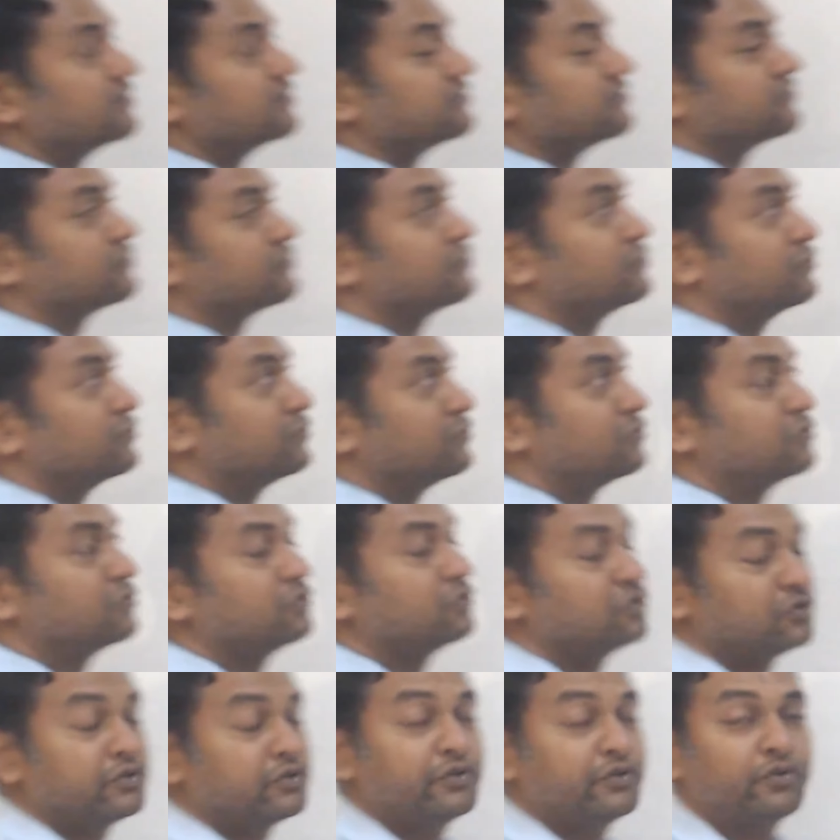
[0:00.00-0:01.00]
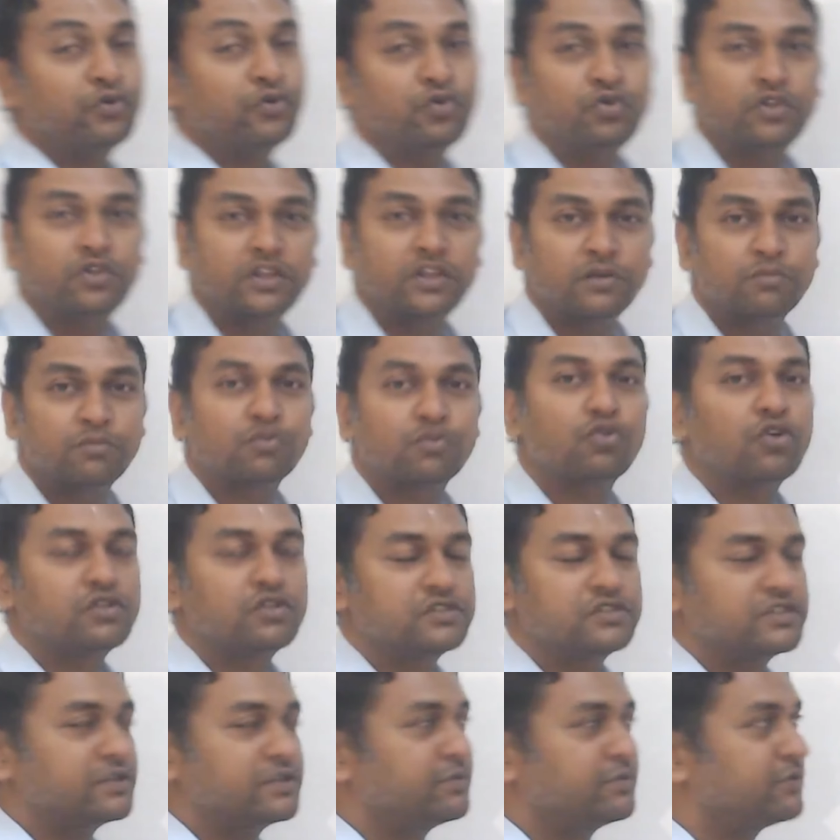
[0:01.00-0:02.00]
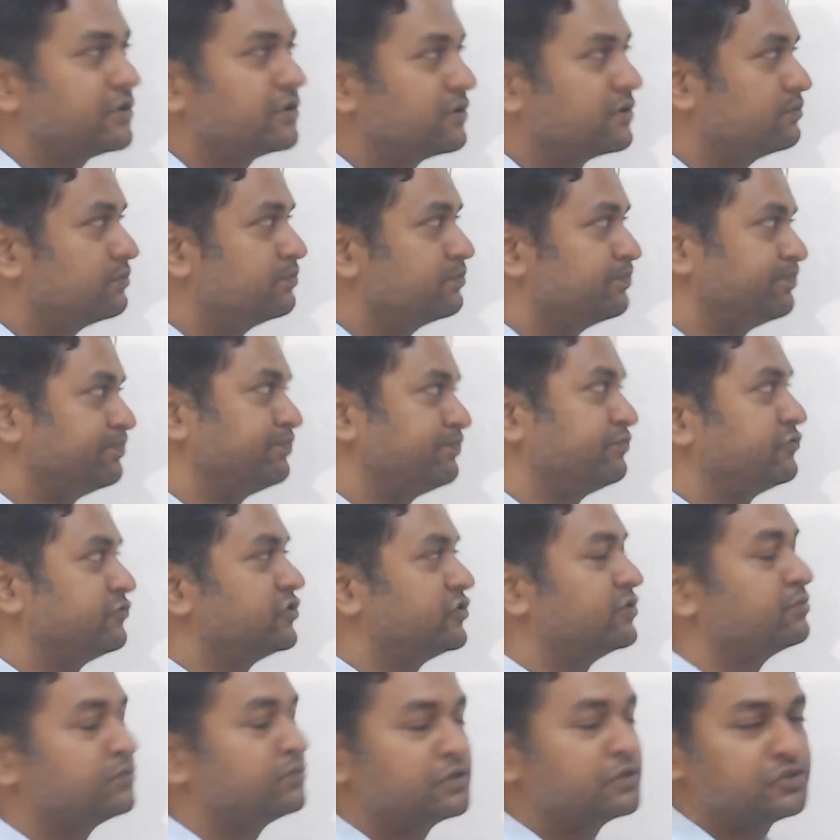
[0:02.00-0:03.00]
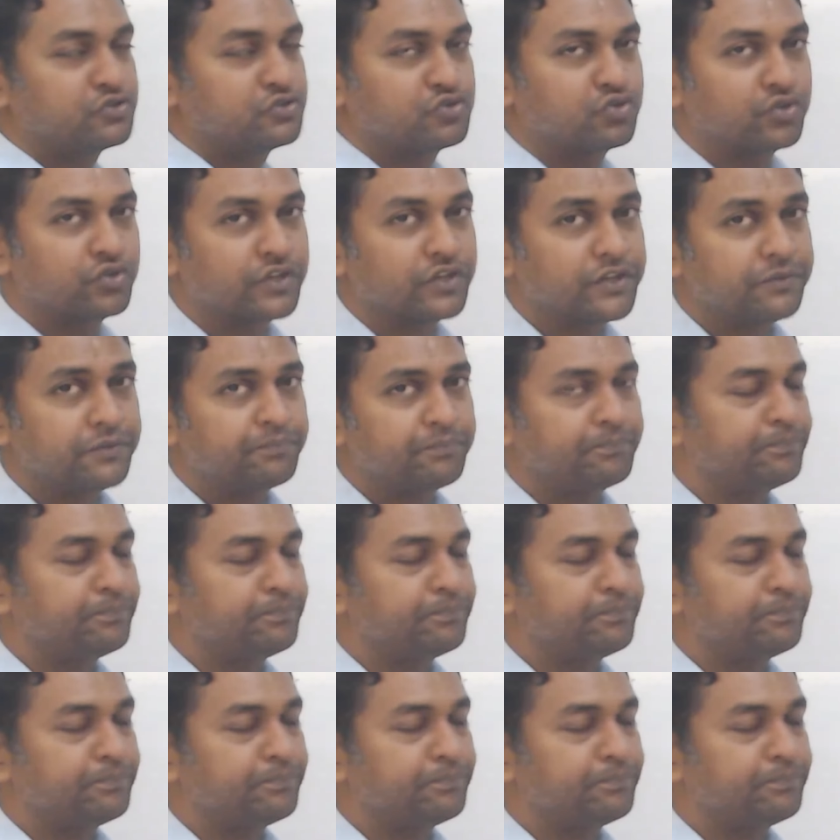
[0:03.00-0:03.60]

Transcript: So, no name concept. Simple story.